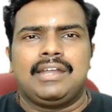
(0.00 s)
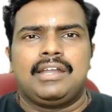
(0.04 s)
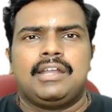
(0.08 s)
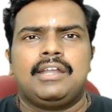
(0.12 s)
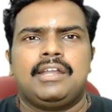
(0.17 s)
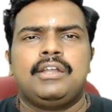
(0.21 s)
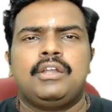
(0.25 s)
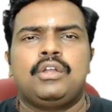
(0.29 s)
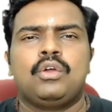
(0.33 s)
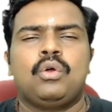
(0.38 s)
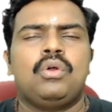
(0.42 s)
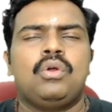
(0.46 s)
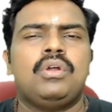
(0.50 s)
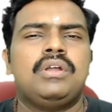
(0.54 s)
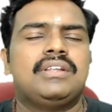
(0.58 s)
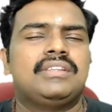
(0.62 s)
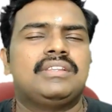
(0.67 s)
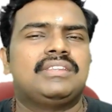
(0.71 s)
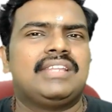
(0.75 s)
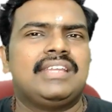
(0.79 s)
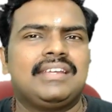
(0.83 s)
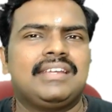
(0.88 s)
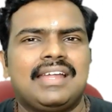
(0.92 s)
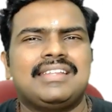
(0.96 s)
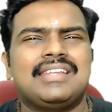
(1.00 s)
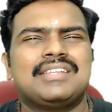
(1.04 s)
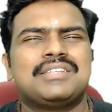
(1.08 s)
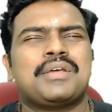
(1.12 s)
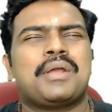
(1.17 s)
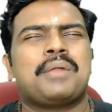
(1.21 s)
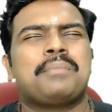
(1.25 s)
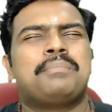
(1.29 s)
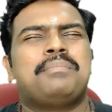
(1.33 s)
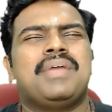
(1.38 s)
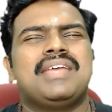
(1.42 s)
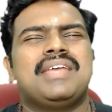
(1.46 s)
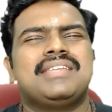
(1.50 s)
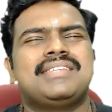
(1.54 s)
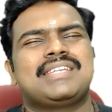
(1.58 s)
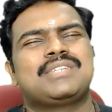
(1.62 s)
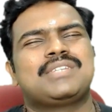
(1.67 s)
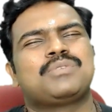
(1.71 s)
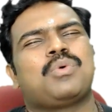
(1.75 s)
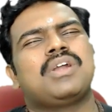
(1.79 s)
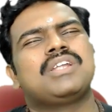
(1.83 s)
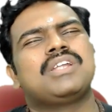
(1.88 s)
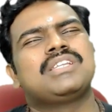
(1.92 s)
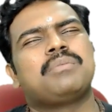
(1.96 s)
Don't think that these are
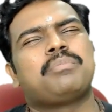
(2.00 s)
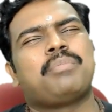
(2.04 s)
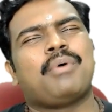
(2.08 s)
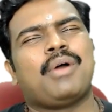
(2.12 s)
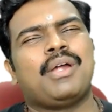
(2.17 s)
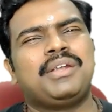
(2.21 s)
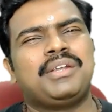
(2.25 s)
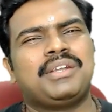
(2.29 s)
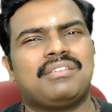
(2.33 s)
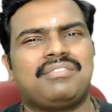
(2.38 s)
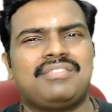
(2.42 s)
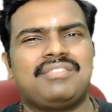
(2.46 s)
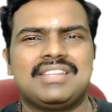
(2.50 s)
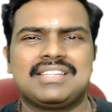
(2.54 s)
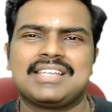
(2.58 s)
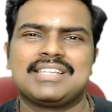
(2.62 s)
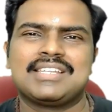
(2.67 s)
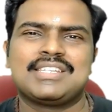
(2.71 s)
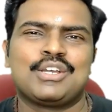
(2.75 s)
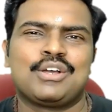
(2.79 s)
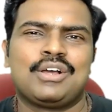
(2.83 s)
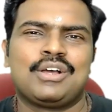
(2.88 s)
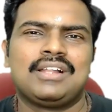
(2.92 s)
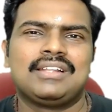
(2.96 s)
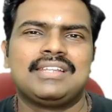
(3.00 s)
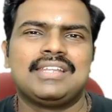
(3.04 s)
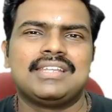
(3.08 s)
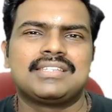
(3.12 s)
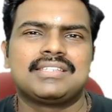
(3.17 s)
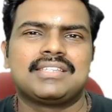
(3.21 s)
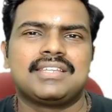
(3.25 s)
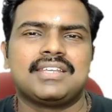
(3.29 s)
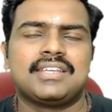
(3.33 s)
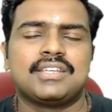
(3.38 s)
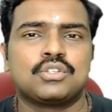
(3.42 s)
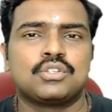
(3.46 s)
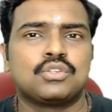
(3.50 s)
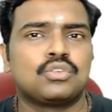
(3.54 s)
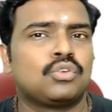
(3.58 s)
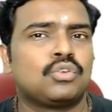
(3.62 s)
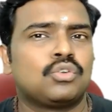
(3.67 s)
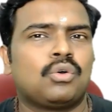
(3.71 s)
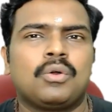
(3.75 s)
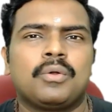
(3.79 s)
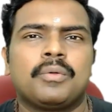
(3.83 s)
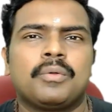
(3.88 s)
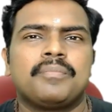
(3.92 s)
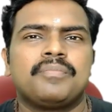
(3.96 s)
basics. What is the point of discussing all these things?
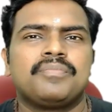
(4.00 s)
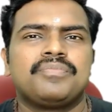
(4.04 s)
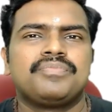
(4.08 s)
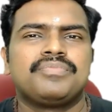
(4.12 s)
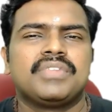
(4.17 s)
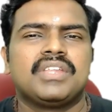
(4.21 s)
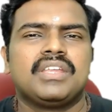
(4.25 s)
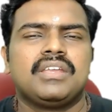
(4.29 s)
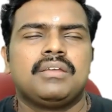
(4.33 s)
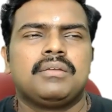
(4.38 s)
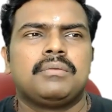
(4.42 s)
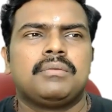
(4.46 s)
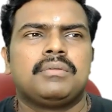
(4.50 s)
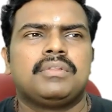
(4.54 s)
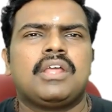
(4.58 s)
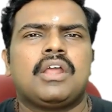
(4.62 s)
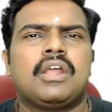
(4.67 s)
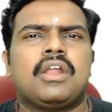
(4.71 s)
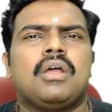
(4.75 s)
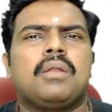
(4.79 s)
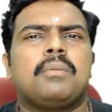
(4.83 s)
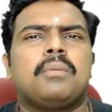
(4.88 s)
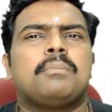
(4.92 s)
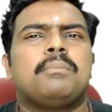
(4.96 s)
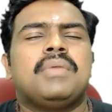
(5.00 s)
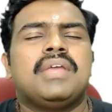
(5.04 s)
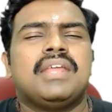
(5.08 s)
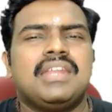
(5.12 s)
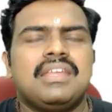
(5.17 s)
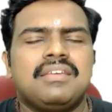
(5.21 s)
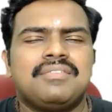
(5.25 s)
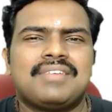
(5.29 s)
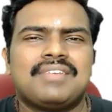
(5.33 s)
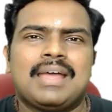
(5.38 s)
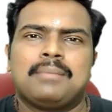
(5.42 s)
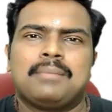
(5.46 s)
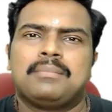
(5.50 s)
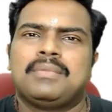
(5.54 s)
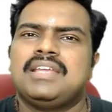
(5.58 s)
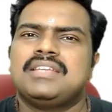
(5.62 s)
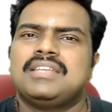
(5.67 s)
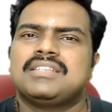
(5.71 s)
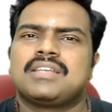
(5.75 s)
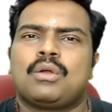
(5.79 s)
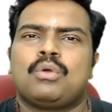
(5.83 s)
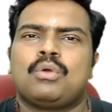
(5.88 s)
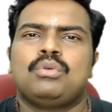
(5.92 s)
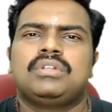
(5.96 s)
No. There are many
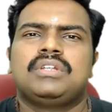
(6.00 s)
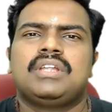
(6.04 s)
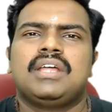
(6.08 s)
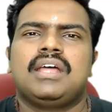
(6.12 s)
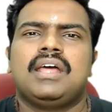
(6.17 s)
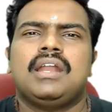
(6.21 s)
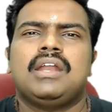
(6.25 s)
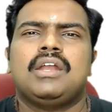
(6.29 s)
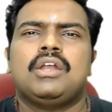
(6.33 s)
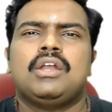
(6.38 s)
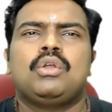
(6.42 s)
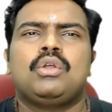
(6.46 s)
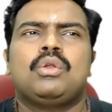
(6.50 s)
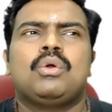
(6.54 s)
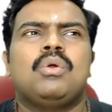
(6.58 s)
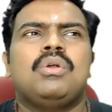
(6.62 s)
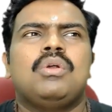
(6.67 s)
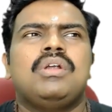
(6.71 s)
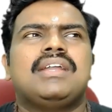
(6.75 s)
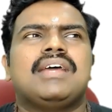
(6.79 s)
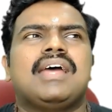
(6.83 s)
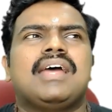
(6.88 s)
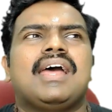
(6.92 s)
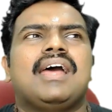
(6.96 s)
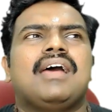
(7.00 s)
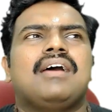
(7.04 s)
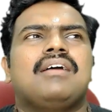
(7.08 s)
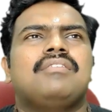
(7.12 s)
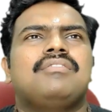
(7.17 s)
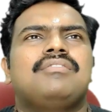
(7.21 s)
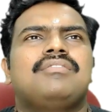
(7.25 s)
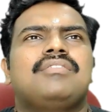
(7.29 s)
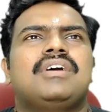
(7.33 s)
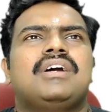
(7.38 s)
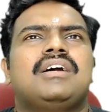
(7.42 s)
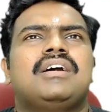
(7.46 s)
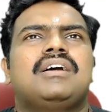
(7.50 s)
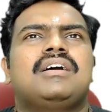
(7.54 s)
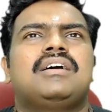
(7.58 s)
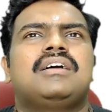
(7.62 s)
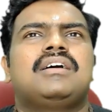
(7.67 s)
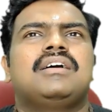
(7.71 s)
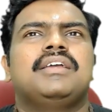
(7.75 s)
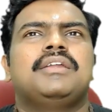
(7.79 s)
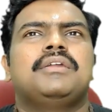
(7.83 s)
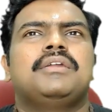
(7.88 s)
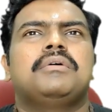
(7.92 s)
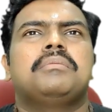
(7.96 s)
families out there don't have
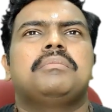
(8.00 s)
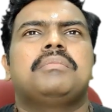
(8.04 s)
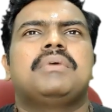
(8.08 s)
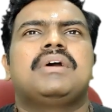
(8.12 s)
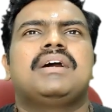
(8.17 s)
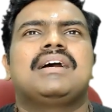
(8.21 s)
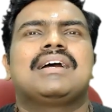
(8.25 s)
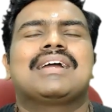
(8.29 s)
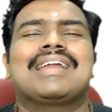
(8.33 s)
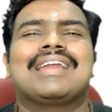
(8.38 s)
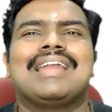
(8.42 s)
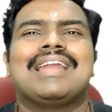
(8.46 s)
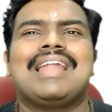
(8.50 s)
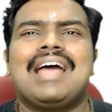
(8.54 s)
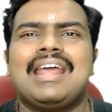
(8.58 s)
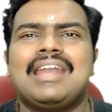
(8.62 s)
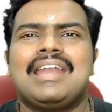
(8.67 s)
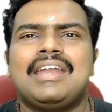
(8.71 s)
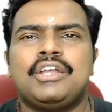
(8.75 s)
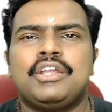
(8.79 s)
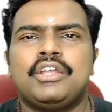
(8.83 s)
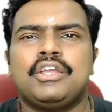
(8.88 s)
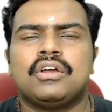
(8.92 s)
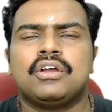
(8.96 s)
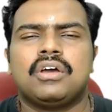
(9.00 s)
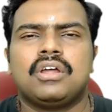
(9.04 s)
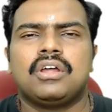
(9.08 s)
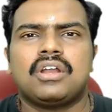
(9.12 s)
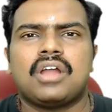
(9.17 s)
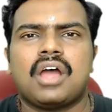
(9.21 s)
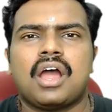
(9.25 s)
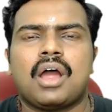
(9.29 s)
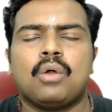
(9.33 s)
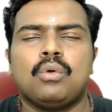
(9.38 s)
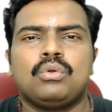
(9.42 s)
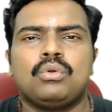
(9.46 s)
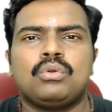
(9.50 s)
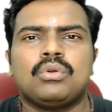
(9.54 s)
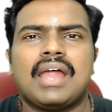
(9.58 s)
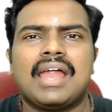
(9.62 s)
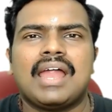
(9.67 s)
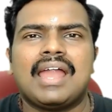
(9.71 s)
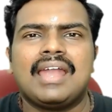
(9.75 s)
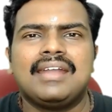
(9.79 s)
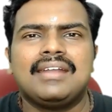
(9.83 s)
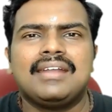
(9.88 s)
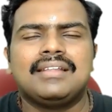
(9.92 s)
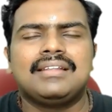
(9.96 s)
a clarity on how to
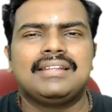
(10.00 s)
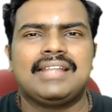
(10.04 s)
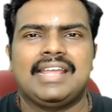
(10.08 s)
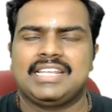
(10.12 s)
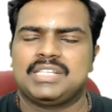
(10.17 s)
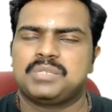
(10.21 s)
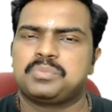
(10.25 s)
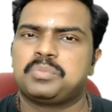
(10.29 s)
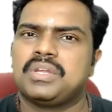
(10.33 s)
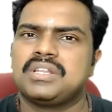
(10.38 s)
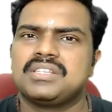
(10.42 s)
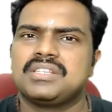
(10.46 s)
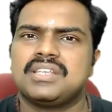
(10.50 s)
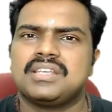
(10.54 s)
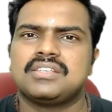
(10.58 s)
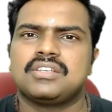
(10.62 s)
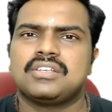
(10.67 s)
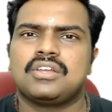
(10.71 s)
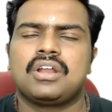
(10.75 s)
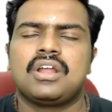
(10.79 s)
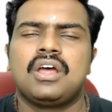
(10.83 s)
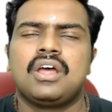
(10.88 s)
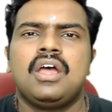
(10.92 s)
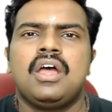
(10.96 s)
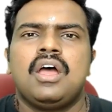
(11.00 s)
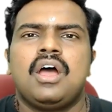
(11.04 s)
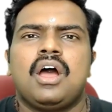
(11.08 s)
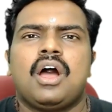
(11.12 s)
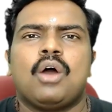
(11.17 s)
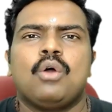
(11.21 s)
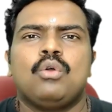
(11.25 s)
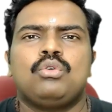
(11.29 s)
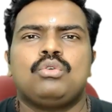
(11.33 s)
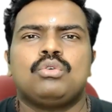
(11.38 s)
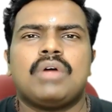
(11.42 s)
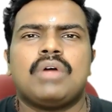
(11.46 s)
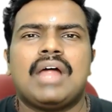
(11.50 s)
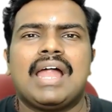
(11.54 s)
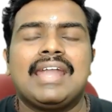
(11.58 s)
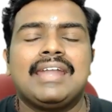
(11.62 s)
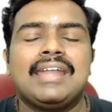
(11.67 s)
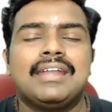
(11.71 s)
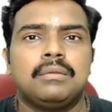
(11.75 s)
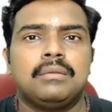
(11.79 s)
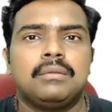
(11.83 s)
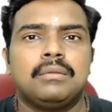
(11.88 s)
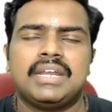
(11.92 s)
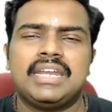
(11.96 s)
handle the expenses or how to
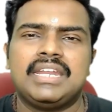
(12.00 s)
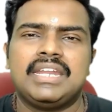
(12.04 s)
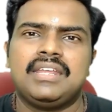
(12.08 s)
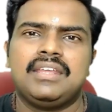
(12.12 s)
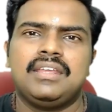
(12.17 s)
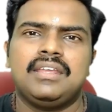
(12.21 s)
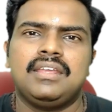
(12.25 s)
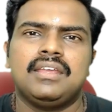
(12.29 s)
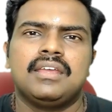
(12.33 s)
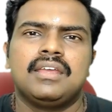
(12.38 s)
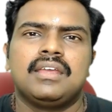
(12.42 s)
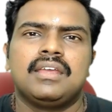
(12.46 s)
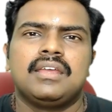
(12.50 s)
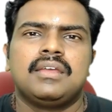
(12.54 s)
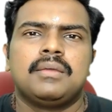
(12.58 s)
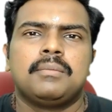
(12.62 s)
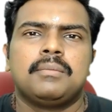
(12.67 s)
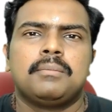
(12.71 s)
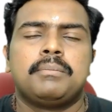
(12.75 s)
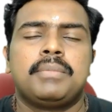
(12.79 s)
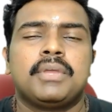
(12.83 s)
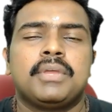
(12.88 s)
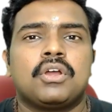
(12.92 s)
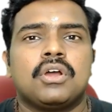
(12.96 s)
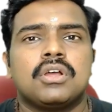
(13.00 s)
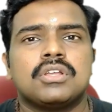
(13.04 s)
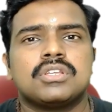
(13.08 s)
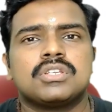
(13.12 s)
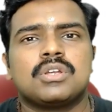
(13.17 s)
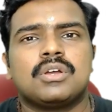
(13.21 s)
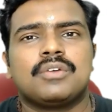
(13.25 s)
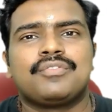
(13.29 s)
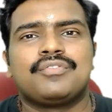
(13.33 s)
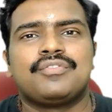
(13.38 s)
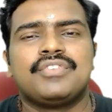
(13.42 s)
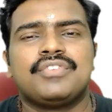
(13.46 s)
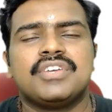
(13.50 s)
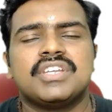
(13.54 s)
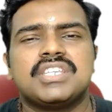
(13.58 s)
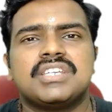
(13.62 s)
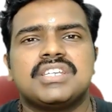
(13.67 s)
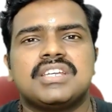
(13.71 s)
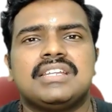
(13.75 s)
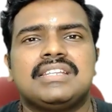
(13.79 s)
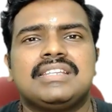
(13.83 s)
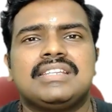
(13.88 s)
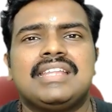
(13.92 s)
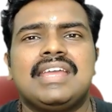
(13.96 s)
handle money, because of
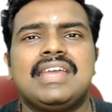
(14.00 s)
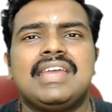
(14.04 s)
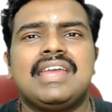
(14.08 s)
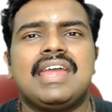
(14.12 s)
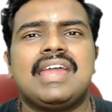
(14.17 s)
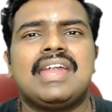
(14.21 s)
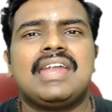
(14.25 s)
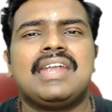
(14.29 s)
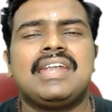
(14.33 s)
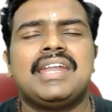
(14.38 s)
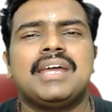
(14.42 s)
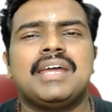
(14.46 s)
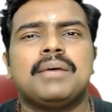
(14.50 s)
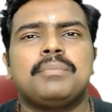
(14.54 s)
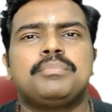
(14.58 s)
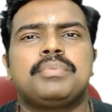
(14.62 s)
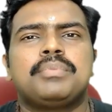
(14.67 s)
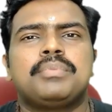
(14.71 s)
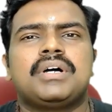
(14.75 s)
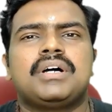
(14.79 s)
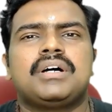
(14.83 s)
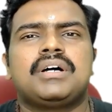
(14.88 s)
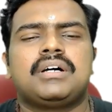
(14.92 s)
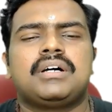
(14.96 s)
which they end up